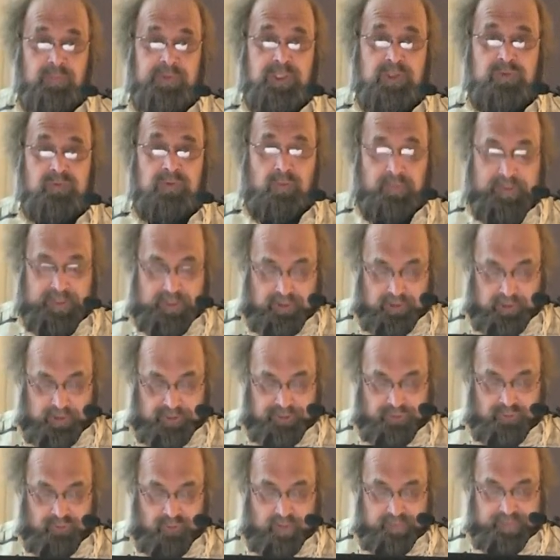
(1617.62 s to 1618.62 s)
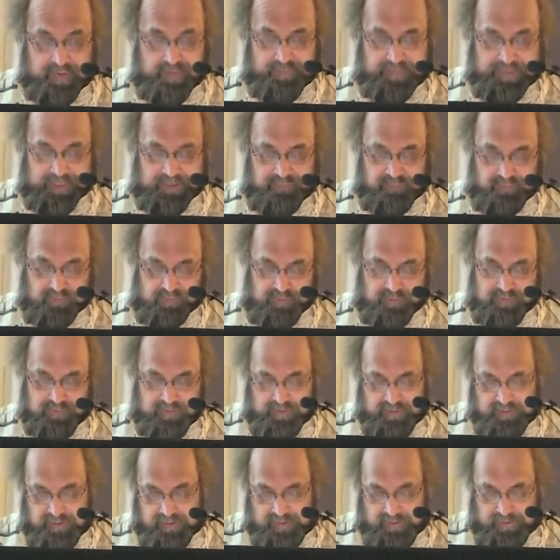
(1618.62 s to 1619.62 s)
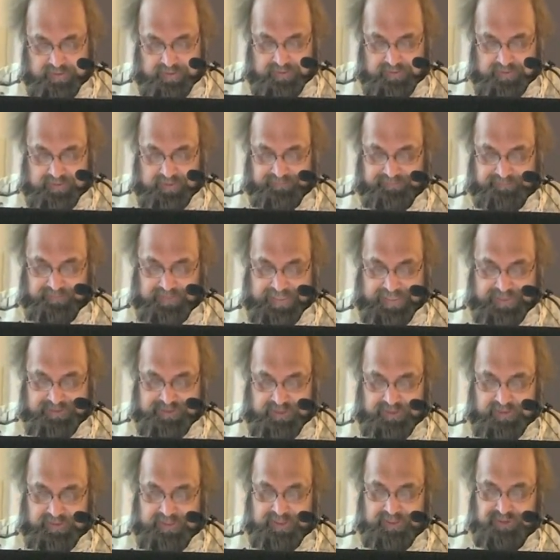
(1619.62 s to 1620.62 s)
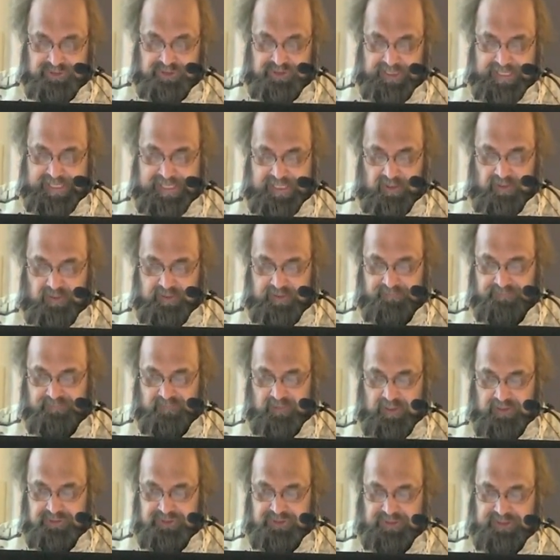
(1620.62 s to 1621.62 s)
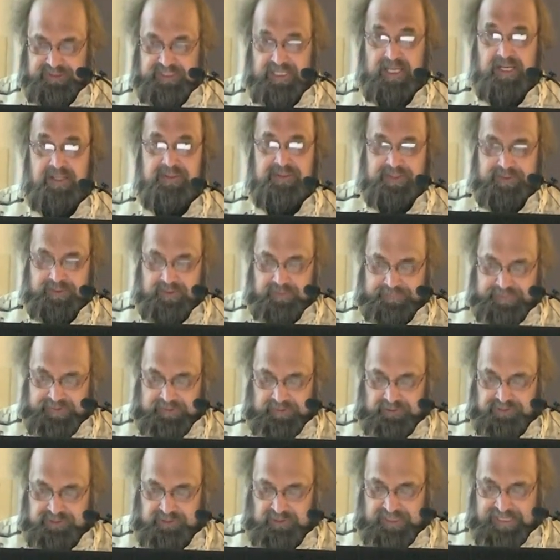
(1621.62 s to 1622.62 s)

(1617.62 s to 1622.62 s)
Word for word: which is what we call stormy petrel. It flies into their sail and falls stunned into Bill's